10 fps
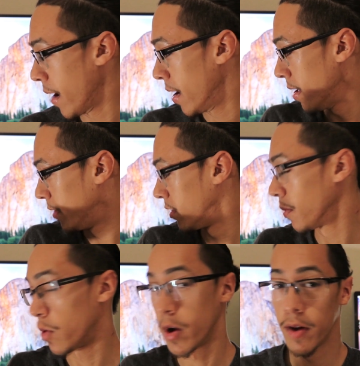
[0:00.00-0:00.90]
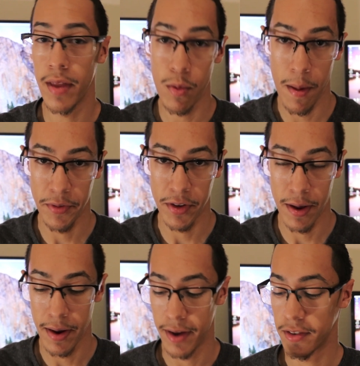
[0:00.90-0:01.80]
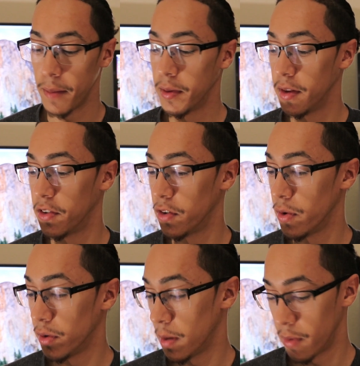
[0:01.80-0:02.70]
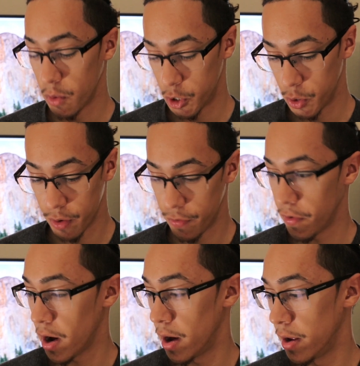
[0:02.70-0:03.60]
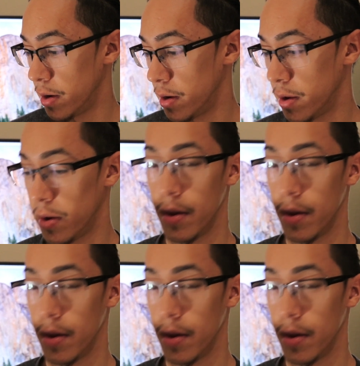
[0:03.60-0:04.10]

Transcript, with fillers: I ended up going on that website. I typed in the serial number, which you can find